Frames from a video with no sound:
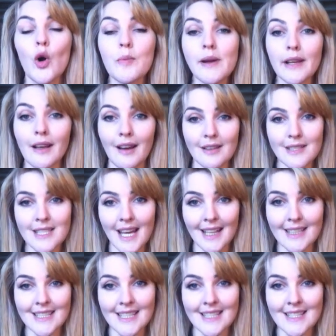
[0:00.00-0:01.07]
or my
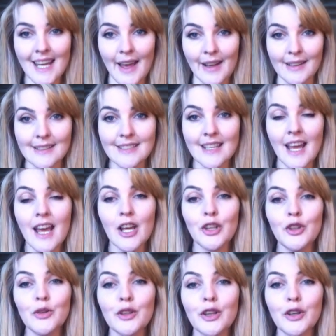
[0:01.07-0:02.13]
contact details,
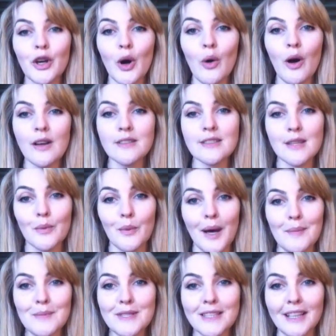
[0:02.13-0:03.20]
you can go onto the
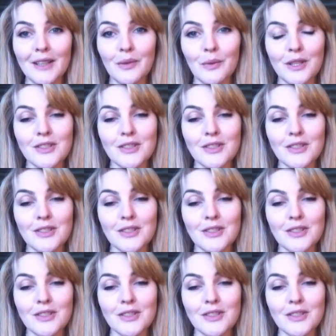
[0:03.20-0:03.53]
website,